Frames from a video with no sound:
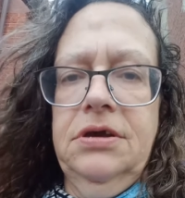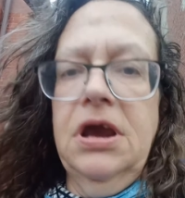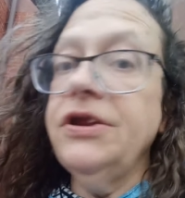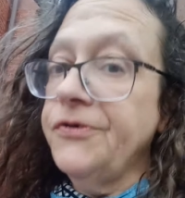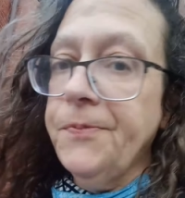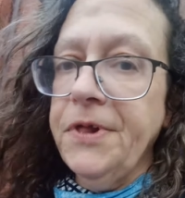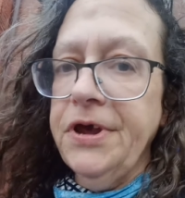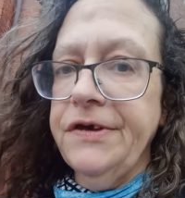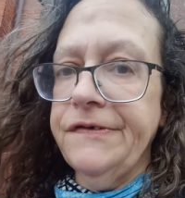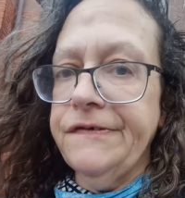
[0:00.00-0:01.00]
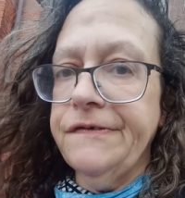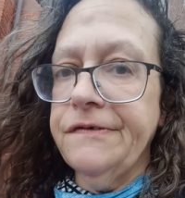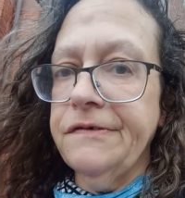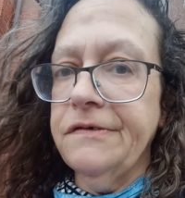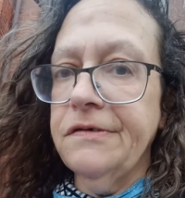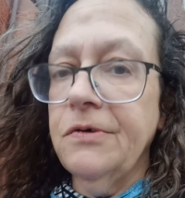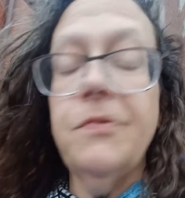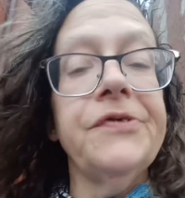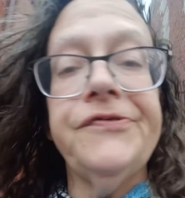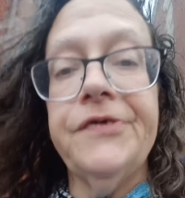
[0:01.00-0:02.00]
in this place
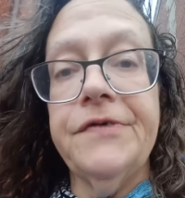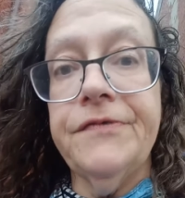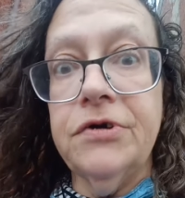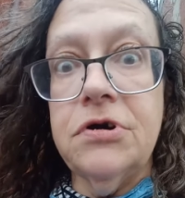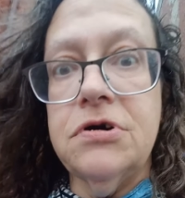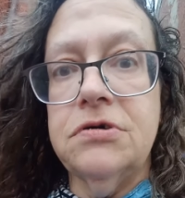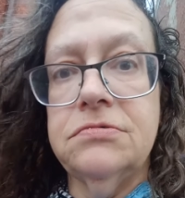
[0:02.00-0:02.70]
whatsoever at all.